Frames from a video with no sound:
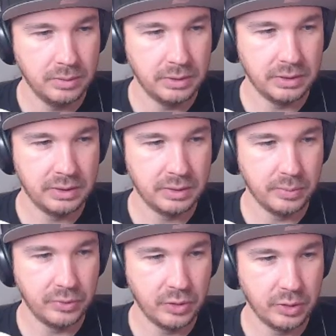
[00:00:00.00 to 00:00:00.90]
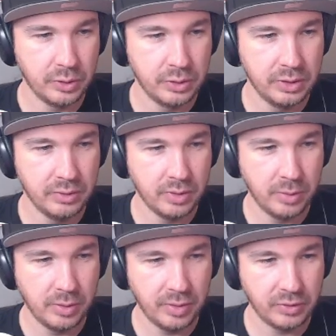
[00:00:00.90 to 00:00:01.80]
This is gonna be fun. I'm
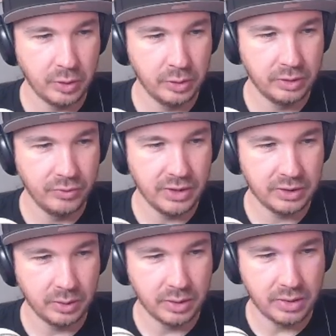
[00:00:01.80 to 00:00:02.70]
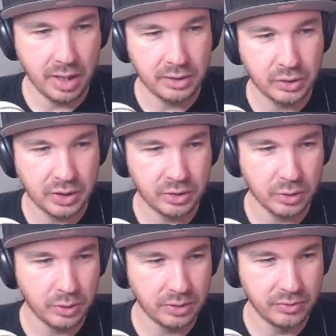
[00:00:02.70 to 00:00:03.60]
gonna have to Earthen Vessel and Night Stretcher
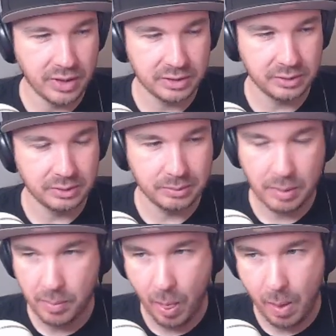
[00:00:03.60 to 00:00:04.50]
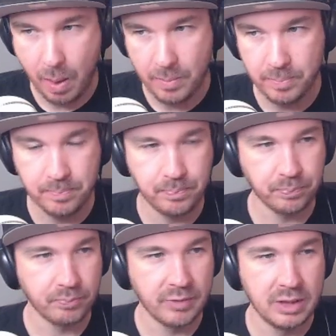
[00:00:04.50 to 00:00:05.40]
Earthen Vessel. At
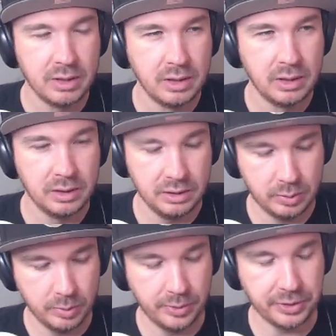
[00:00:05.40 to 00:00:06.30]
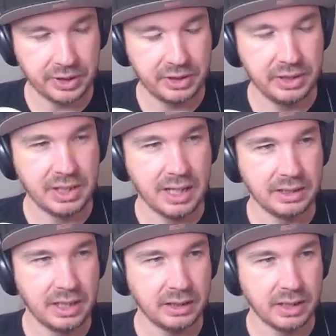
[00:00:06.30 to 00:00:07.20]
least we'll be able to thin that
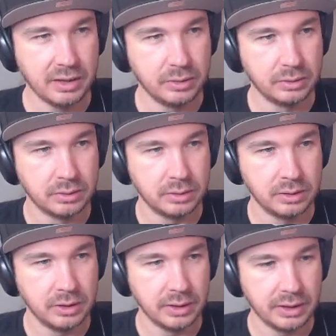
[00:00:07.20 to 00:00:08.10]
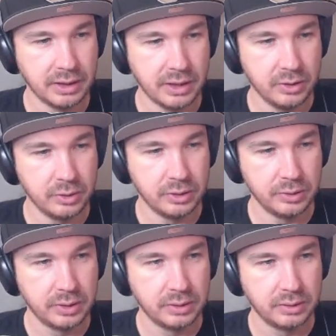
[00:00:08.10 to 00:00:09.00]
deck out until I get
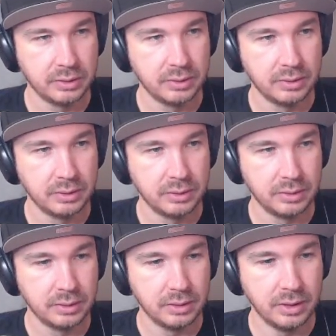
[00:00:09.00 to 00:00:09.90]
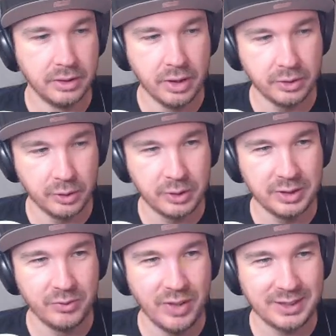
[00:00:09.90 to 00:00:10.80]
Iono'd. Another
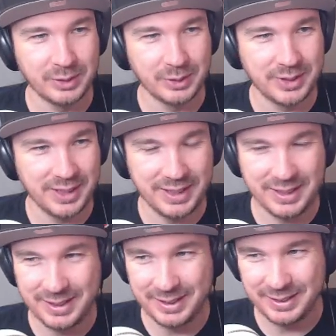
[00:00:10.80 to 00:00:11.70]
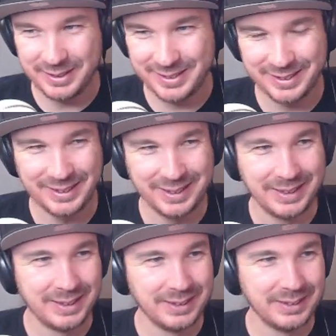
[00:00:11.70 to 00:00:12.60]
Earthen Vessel, jeez.
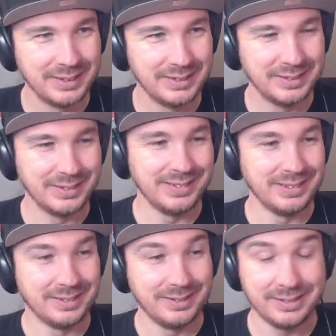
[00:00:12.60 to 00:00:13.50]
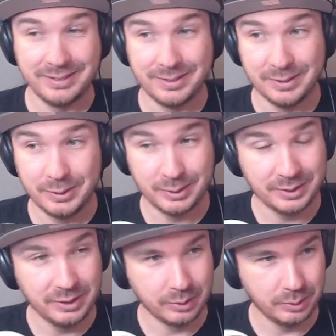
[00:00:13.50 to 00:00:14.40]
Well, there goes
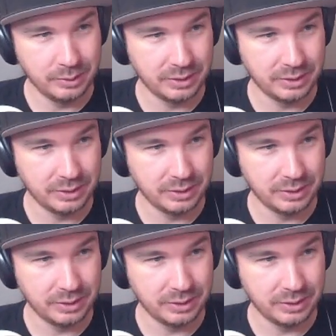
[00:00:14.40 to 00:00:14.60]
those.